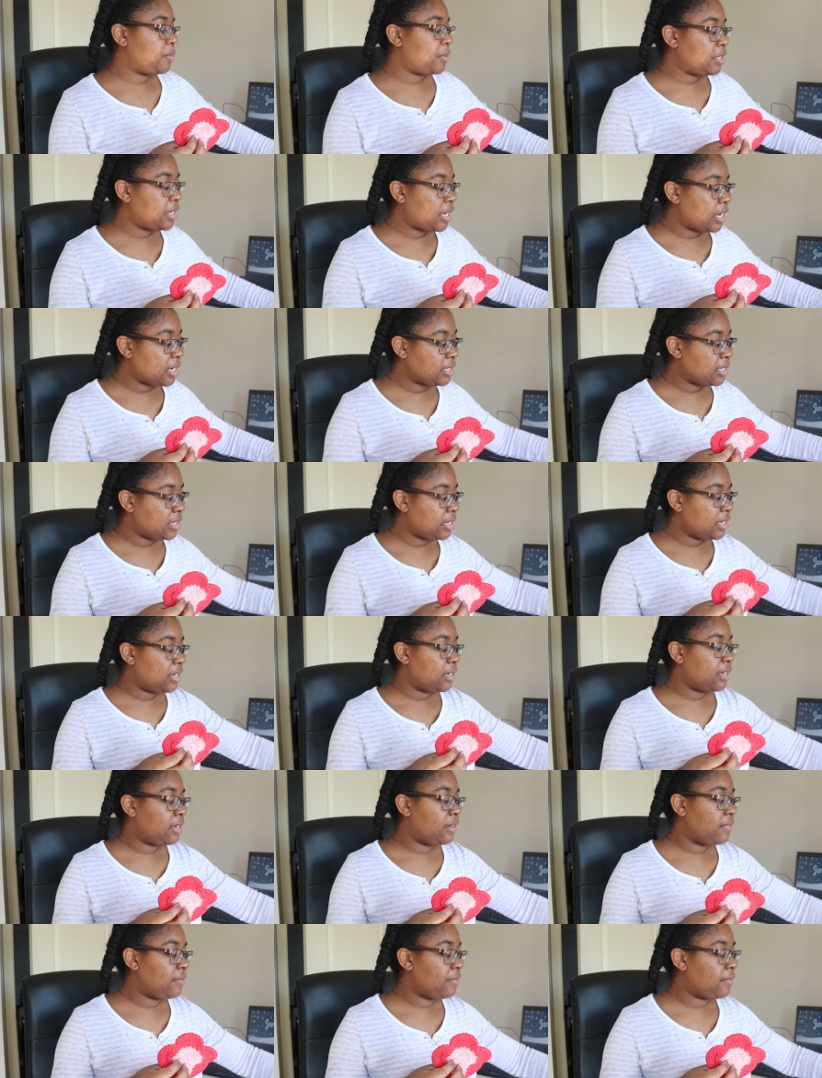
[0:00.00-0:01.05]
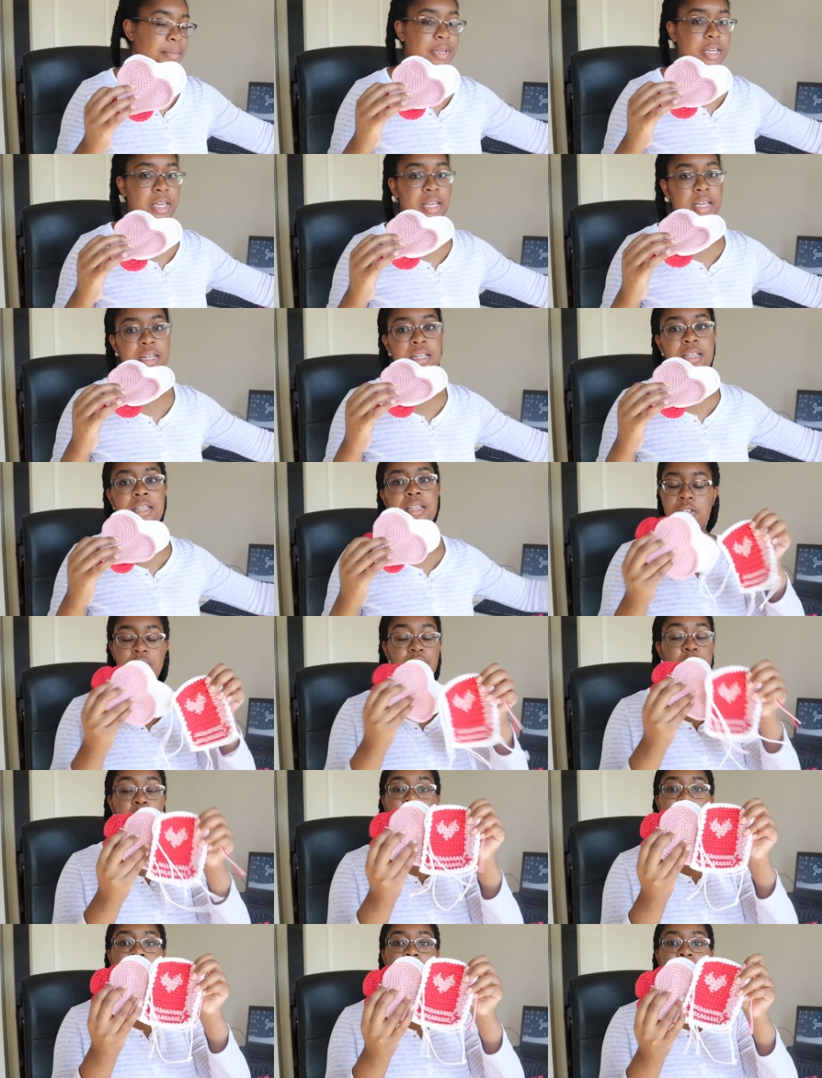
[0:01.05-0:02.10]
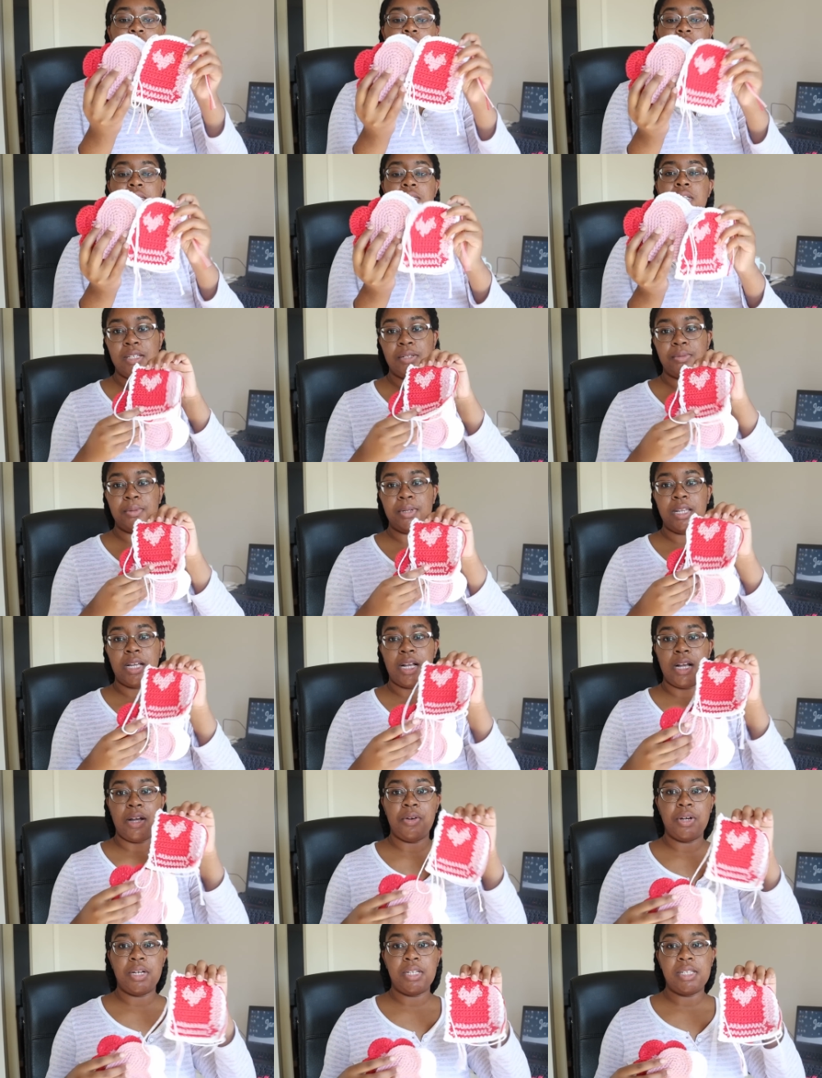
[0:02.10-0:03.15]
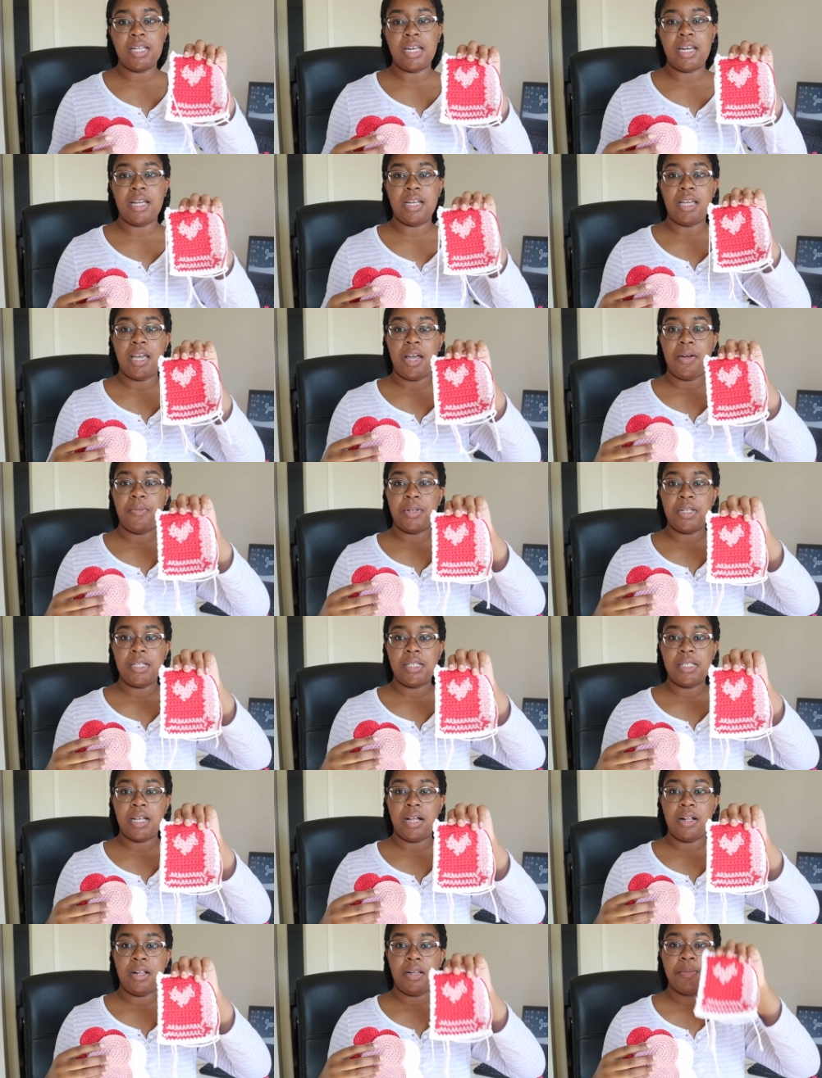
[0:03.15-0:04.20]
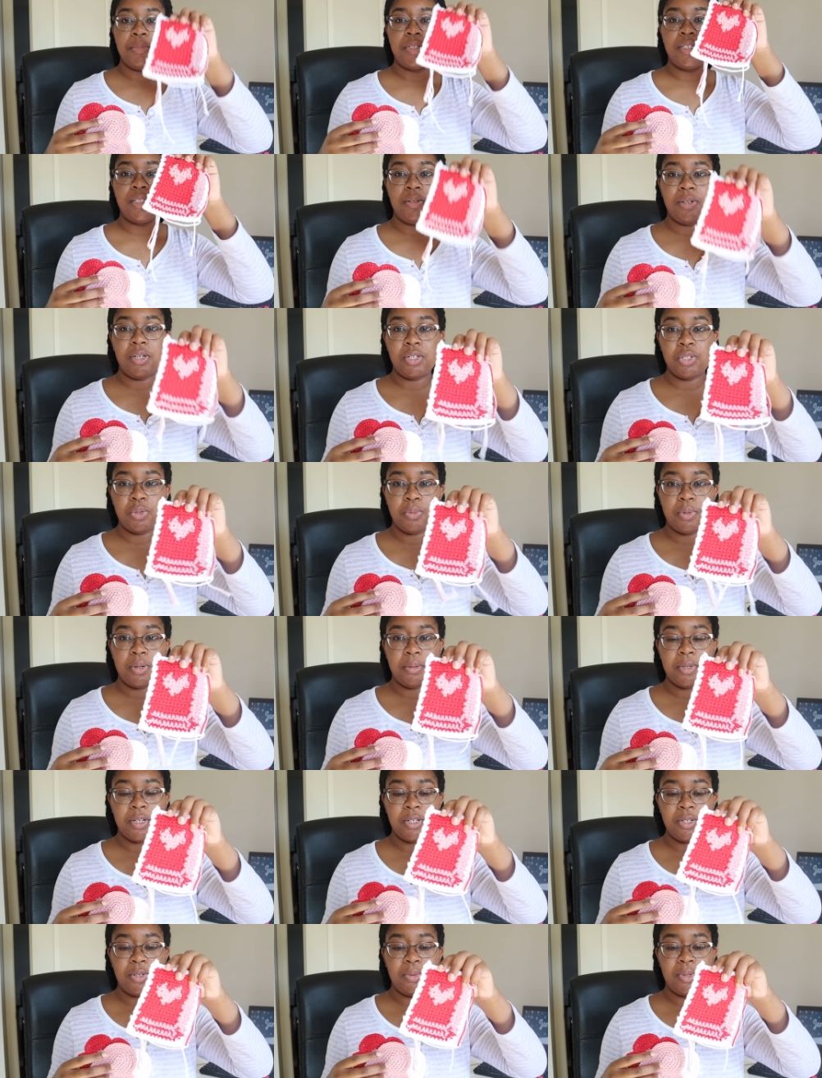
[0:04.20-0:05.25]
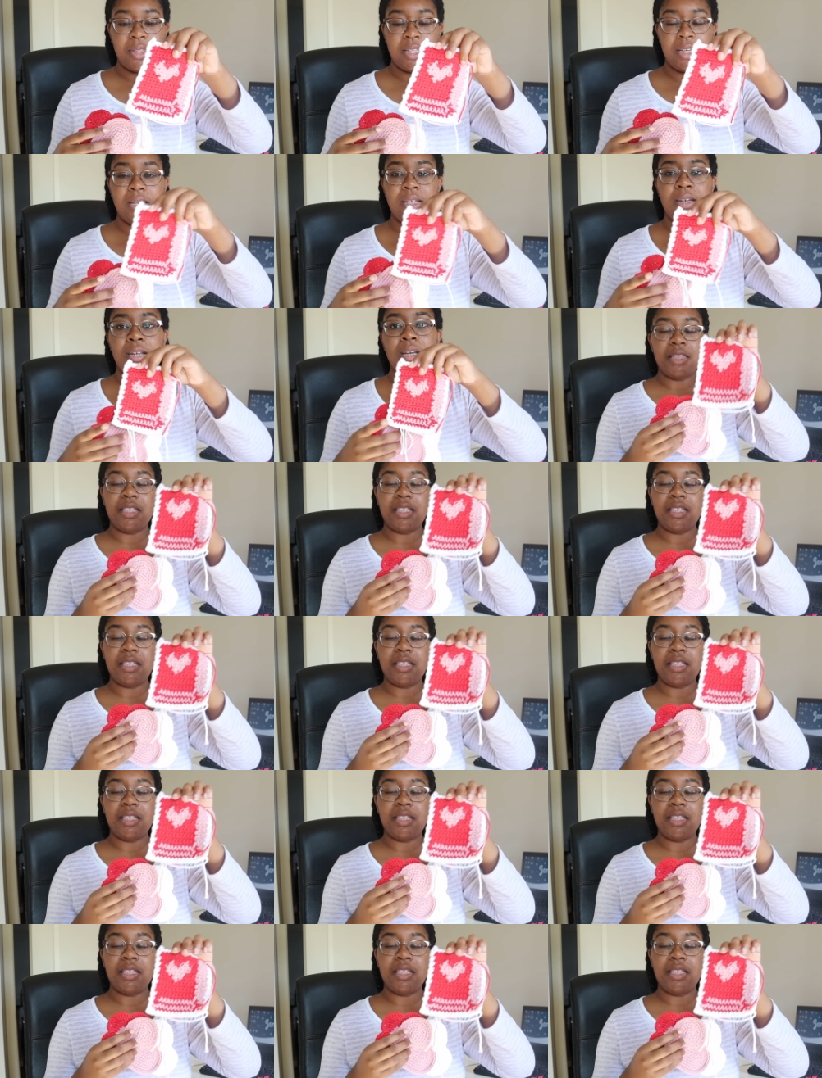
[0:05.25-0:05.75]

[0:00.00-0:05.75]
productive. I made these 4 things. This one, like I already said, I can't really sell. I'm still not sure what I'm gonna do with it.